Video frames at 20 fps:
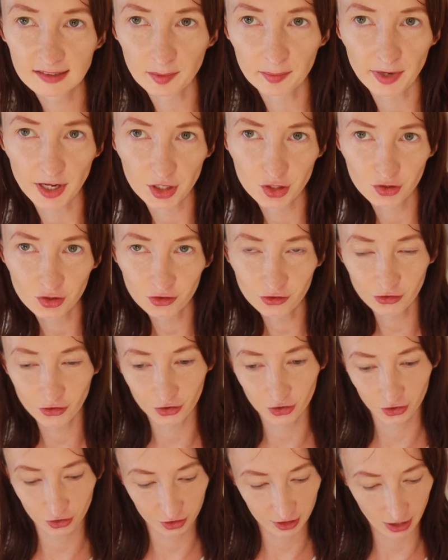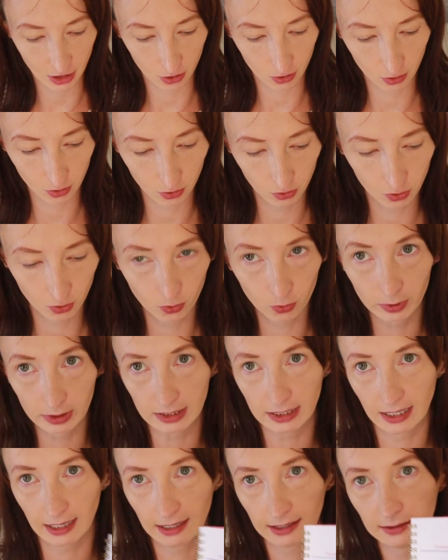Menu for the whole
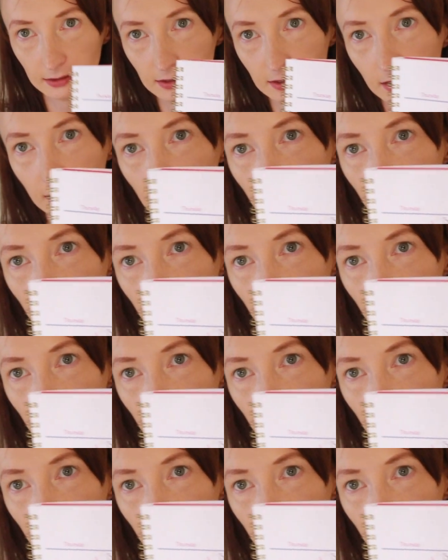weekend.